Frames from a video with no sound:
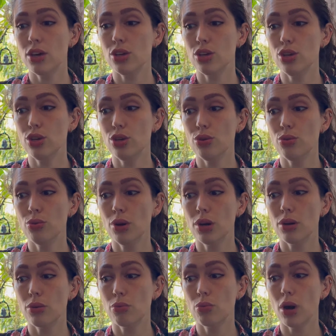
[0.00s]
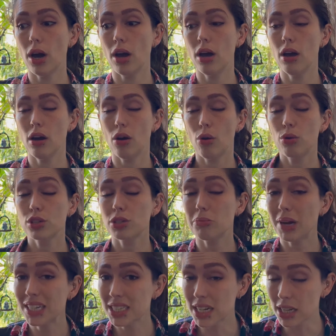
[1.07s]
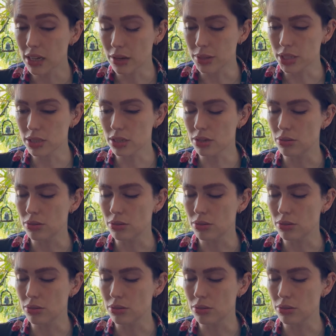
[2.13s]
you were automatically going to.